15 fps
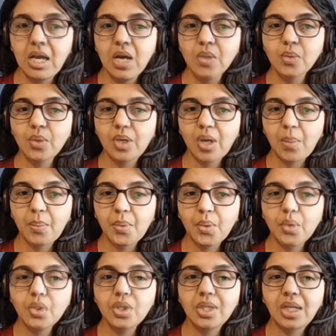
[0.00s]
So, an
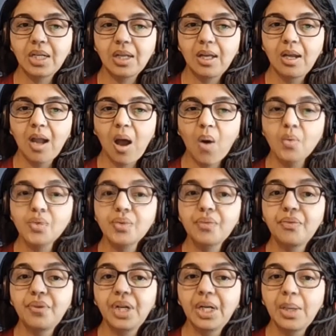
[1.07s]
approach that allows
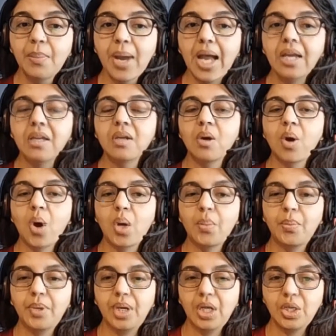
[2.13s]
feedback
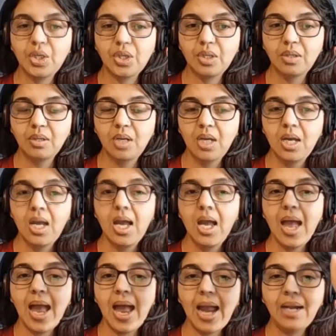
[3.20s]
incorporation
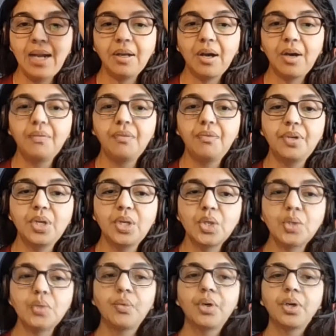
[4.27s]
and unfinished
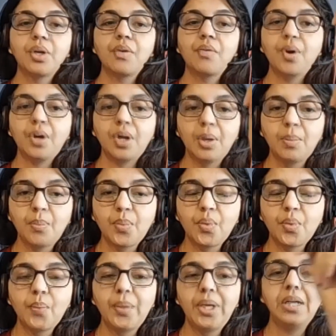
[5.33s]
work for
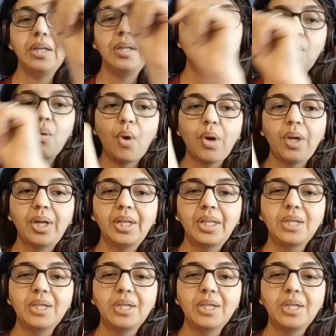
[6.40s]
improvement and quality.